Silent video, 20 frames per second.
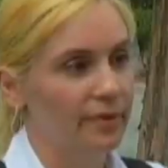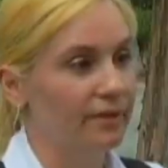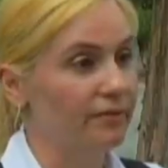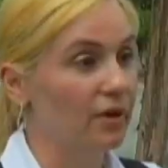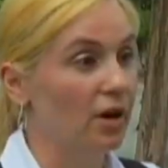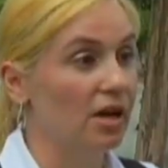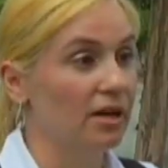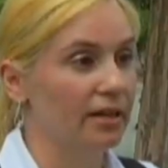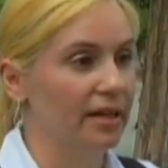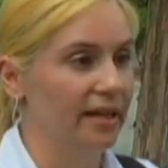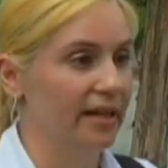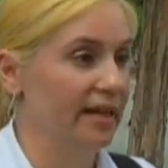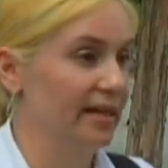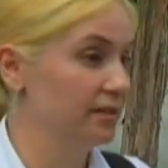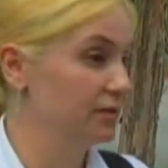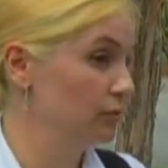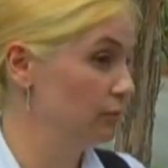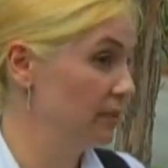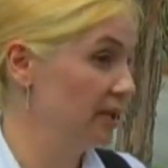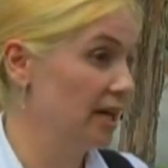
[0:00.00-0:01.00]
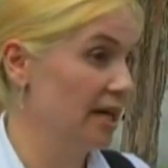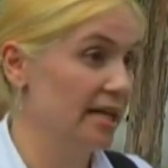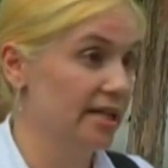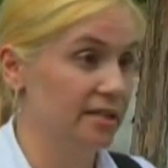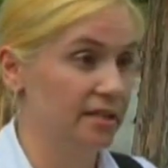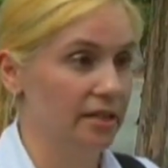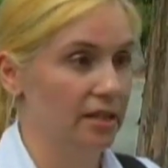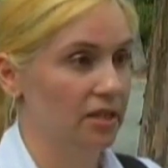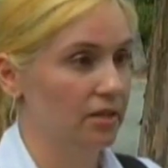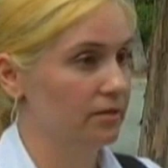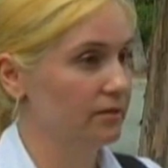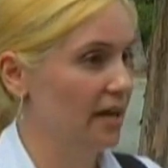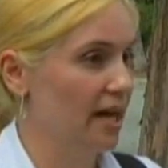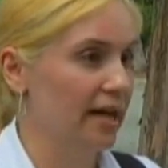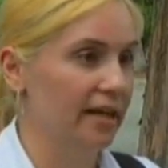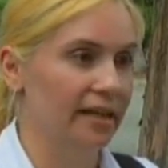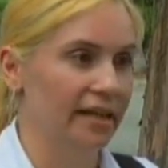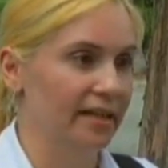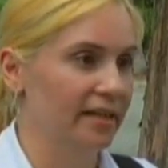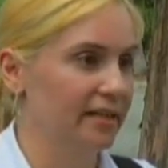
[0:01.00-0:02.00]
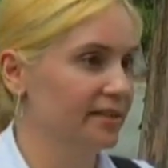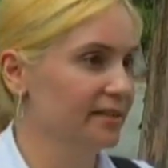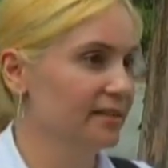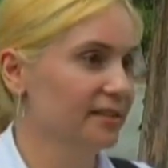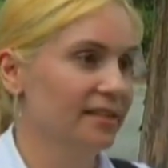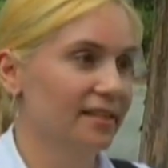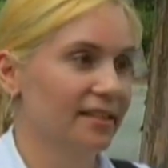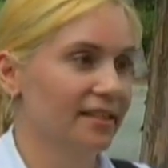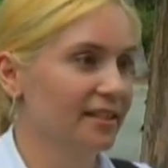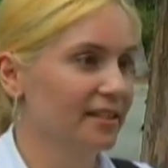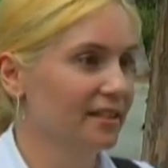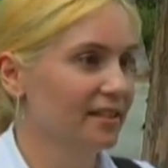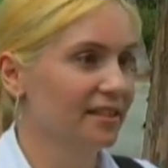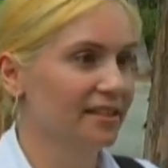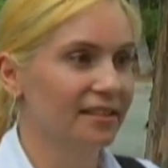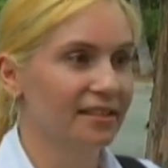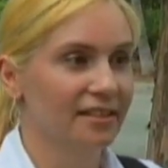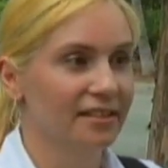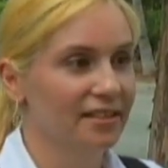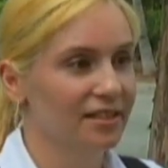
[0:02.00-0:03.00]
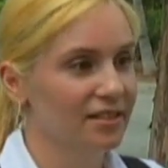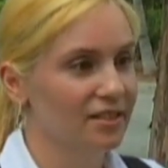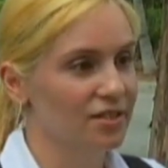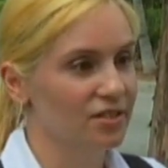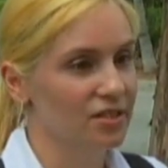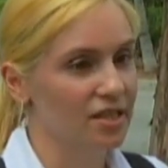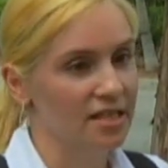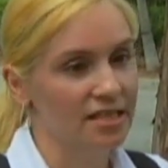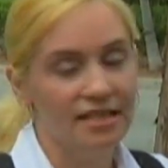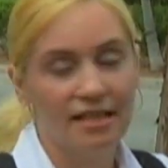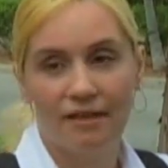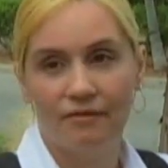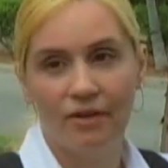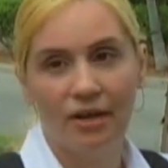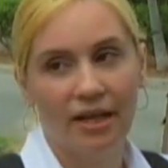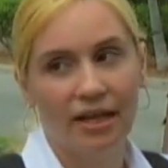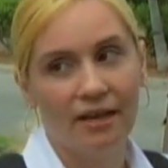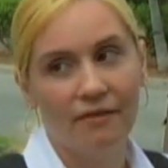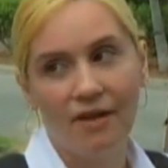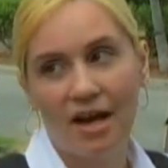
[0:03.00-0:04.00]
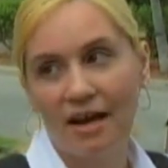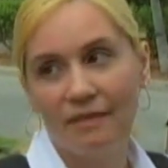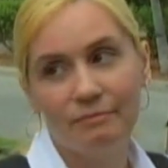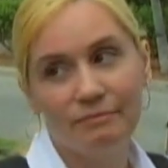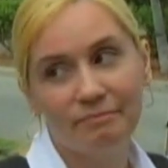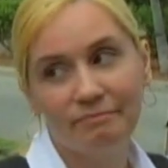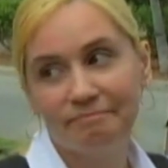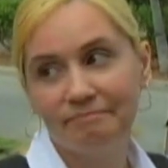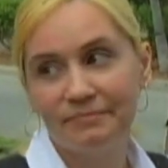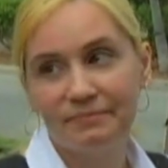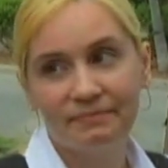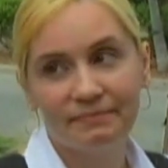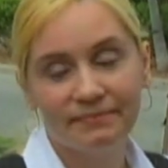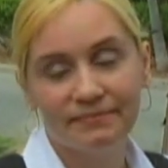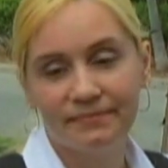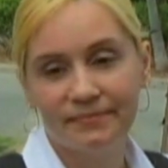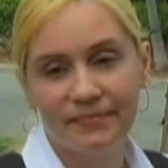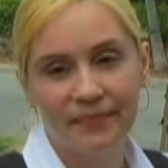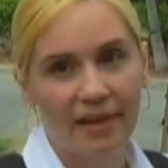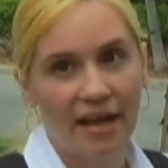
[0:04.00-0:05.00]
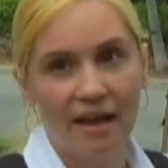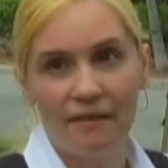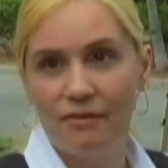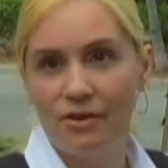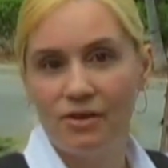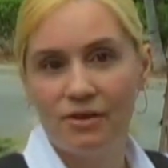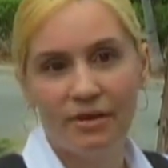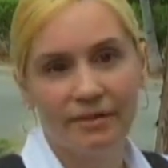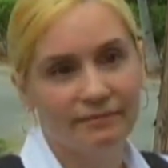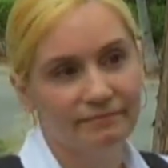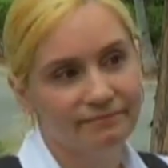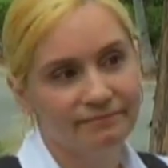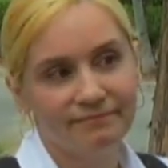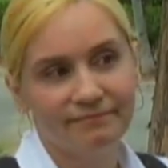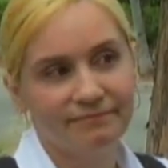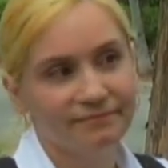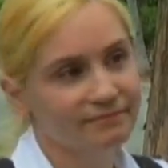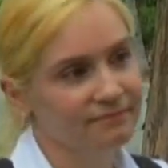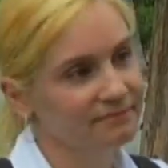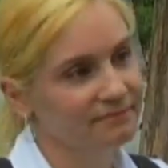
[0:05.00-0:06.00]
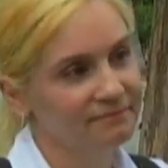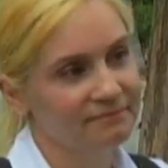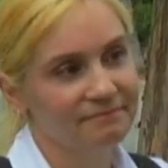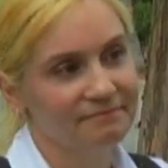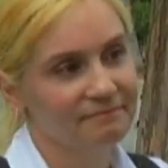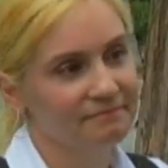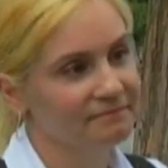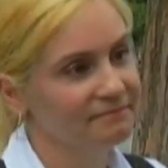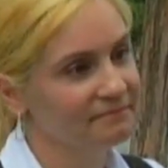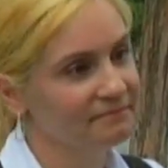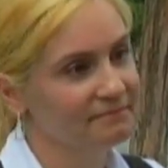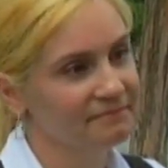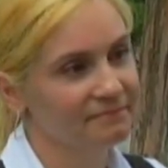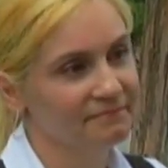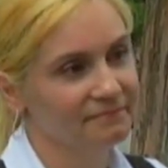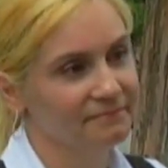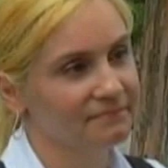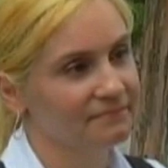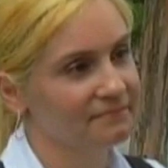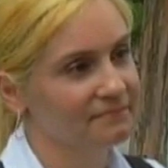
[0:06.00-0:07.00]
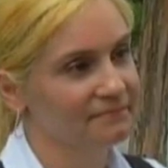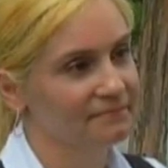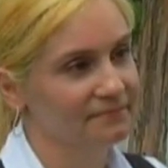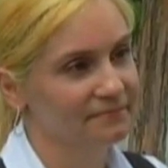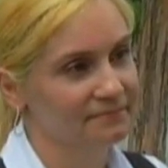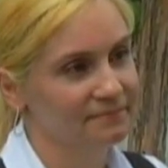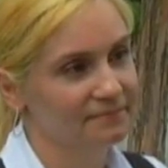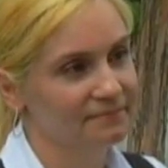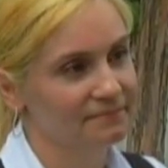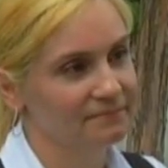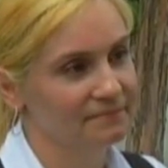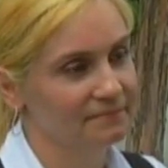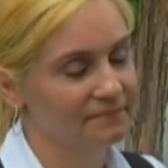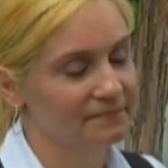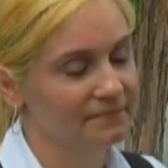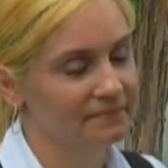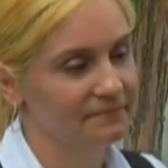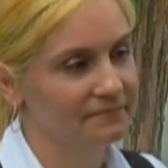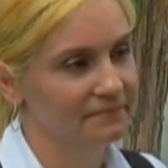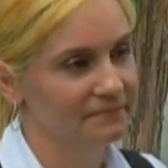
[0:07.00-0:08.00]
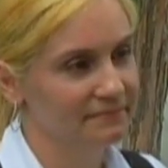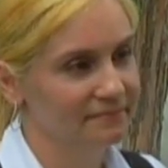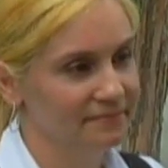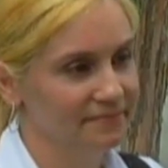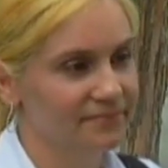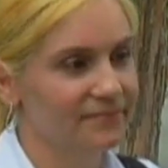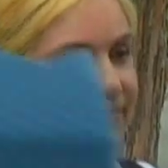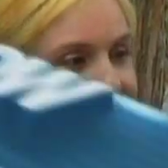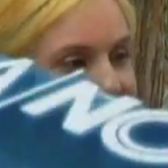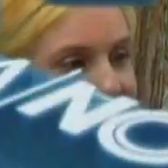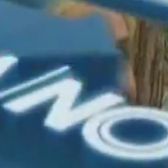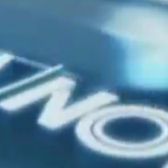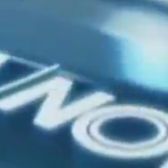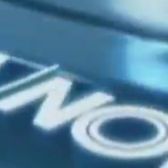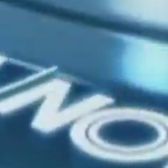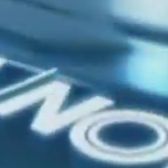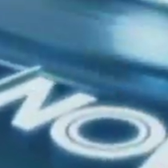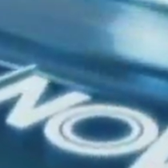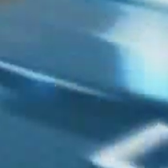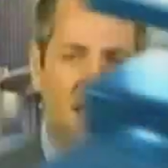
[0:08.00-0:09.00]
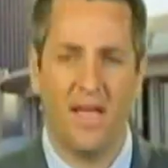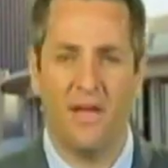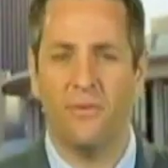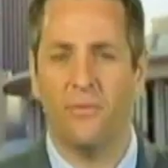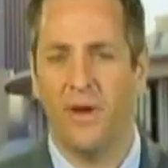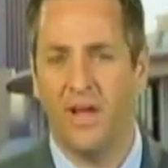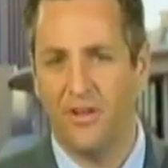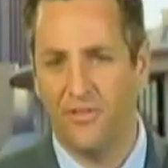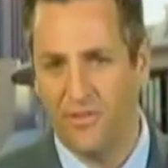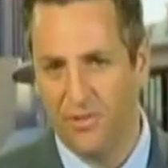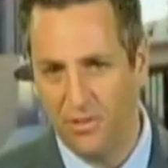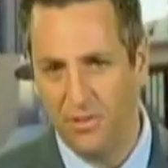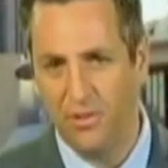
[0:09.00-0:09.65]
Fayardi's eyes speak volumes. Just never give up. Never. For LA Now, I'm Amy Lopez. And Rancho